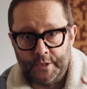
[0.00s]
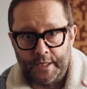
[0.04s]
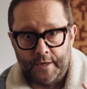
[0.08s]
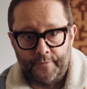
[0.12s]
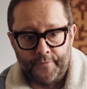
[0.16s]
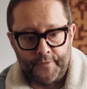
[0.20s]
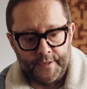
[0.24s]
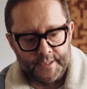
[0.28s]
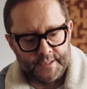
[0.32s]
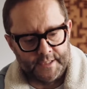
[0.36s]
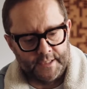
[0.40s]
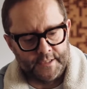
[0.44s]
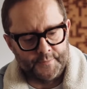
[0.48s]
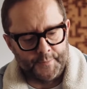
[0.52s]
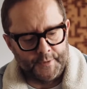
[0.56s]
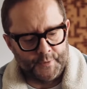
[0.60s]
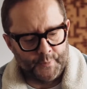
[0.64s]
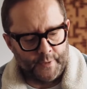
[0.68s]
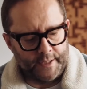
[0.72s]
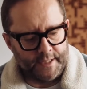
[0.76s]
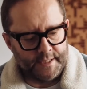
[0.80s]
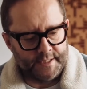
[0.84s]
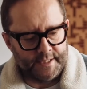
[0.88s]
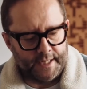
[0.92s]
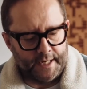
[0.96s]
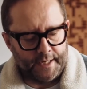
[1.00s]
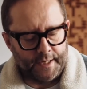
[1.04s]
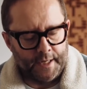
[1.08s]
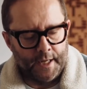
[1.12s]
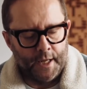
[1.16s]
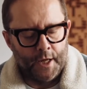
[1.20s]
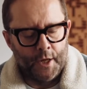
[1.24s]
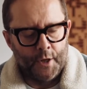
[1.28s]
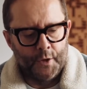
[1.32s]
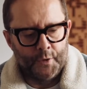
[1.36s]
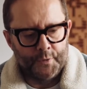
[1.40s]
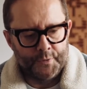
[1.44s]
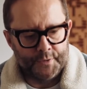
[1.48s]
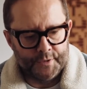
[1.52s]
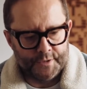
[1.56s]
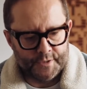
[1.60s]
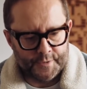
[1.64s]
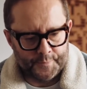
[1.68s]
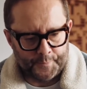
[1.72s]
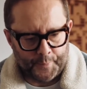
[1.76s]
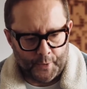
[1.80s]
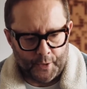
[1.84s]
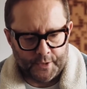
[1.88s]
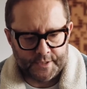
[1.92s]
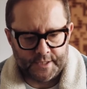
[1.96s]
differences between, say,
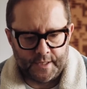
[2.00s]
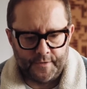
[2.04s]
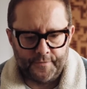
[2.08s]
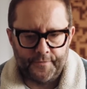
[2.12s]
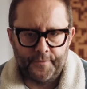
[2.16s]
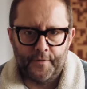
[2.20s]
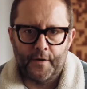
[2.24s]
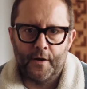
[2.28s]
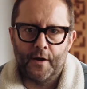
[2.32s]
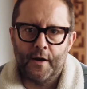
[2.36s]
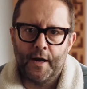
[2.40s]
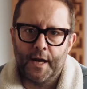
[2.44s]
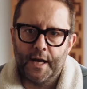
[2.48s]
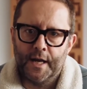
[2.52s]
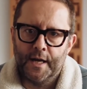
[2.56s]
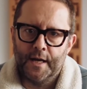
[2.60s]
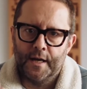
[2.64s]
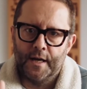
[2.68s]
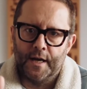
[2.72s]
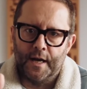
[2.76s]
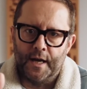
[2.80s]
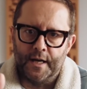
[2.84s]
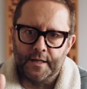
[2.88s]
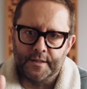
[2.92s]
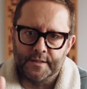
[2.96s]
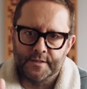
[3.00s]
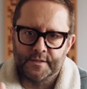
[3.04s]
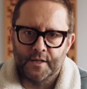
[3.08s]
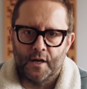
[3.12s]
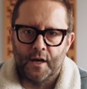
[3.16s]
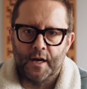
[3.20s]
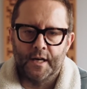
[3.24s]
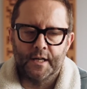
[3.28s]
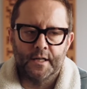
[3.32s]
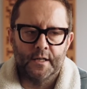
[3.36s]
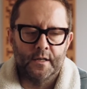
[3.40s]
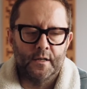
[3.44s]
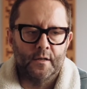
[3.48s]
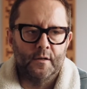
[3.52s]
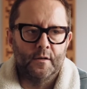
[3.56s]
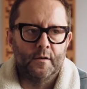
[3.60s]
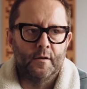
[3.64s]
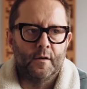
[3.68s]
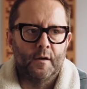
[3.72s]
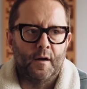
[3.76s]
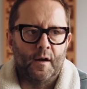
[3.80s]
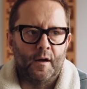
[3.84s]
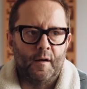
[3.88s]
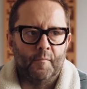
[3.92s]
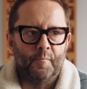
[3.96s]
Spotify and Tidal
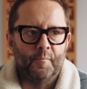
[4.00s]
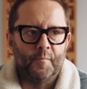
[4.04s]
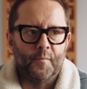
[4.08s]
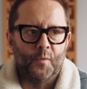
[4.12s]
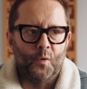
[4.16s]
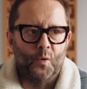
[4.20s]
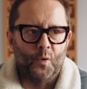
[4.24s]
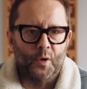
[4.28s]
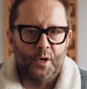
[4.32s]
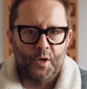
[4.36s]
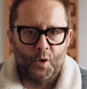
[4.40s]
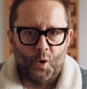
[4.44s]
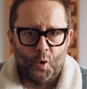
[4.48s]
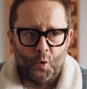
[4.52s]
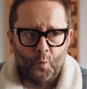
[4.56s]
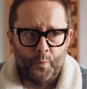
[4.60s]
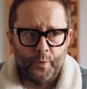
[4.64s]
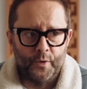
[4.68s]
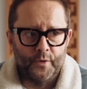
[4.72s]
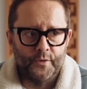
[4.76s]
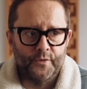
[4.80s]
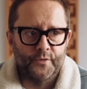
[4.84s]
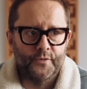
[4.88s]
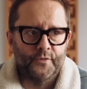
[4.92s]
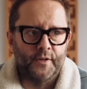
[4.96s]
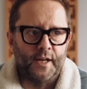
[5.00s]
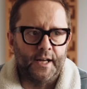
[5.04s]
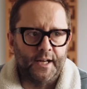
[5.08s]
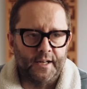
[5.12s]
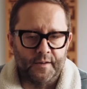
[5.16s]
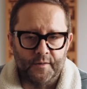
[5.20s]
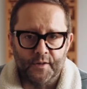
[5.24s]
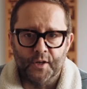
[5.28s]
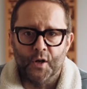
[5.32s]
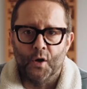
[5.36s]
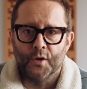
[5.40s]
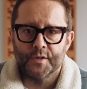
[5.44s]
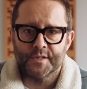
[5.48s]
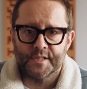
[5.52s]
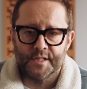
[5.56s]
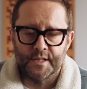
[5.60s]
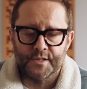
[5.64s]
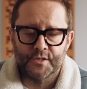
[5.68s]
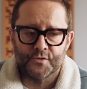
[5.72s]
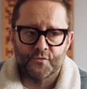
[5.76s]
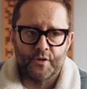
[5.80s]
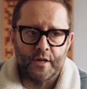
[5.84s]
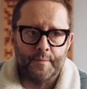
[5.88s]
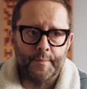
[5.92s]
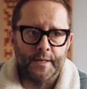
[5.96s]
or Qobuz, like lossless
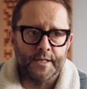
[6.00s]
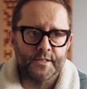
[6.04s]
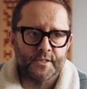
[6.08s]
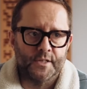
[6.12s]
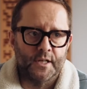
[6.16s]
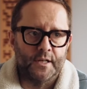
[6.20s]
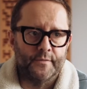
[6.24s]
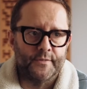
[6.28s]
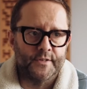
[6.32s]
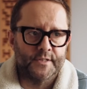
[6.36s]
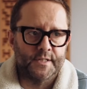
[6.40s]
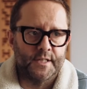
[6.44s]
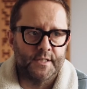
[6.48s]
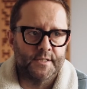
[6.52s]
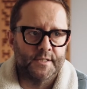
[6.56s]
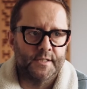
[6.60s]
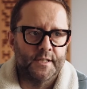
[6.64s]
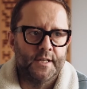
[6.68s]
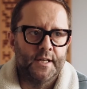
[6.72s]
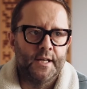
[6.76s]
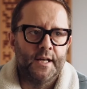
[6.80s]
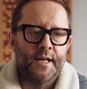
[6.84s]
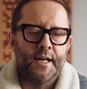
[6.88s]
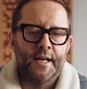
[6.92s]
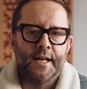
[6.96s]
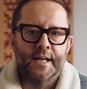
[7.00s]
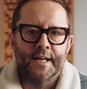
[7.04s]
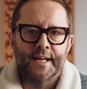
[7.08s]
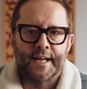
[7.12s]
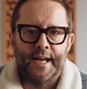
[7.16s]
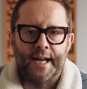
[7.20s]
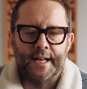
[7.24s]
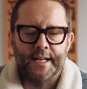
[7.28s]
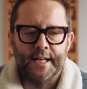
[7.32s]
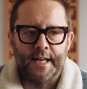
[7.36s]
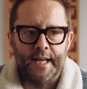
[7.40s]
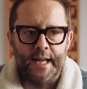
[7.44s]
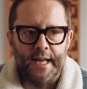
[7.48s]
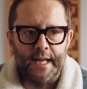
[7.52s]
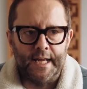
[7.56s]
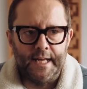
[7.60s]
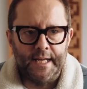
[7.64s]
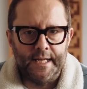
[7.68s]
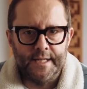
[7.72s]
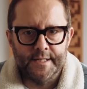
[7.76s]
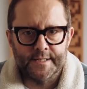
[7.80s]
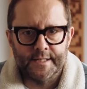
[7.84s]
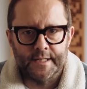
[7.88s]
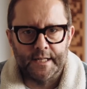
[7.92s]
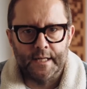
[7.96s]
streaming services, can
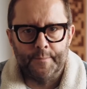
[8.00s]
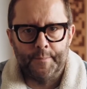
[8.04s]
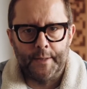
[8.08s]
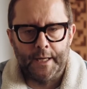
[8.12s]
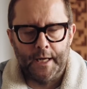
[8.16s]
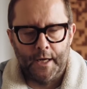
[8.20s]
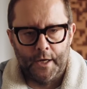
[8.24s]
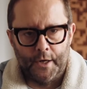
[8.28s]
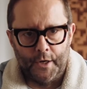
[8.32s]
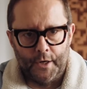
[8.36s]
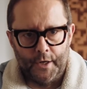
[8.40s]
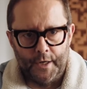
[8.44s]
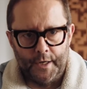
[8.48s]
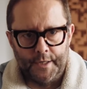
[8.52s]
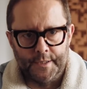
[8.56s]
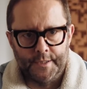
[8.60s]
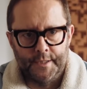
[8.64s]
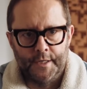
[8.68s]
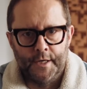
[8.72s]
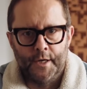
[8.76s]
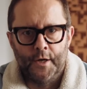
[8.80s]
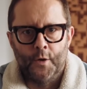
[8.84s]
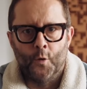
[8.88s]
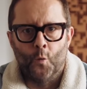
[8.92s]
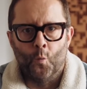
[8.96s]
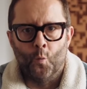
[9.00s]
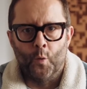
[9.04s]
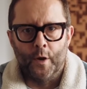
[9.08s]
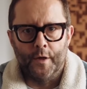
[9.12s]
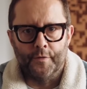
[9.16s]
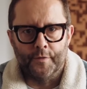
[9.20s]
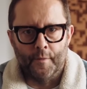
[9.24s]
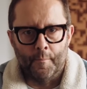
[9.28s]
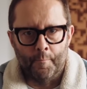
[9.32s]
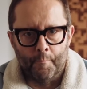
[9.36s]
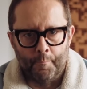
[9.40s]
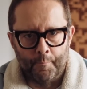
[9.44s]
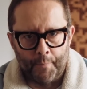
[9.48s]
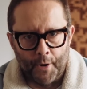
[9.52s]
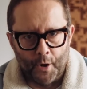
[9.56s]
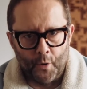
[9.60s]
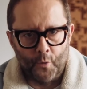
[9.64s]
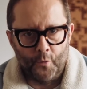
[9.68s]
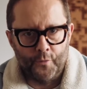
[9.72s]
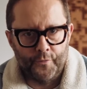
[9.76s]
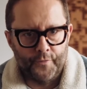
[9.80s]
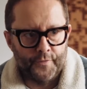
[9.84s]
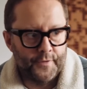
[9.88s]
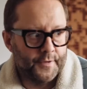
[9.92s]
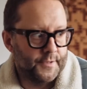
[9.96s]
easily be heard with
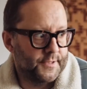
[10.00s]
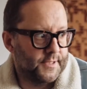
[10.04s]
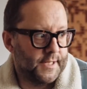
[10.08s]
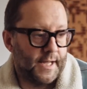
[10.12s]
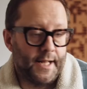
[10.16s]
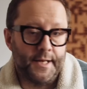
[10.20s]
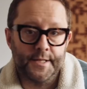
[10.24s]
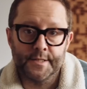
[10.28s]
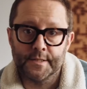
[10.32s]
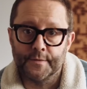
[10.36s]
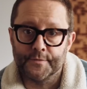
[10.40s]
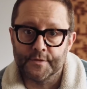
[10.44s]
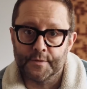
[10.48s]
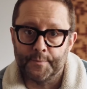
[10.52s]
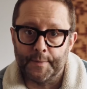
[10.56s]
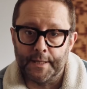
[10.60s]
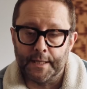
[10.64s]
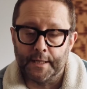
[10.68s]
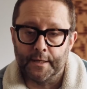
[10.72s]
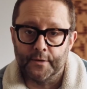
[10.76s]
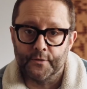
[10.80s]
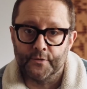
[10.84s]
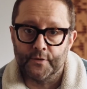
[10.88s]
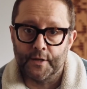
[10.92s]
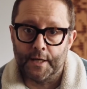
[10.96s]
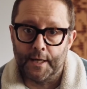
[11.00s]
both sets of speakers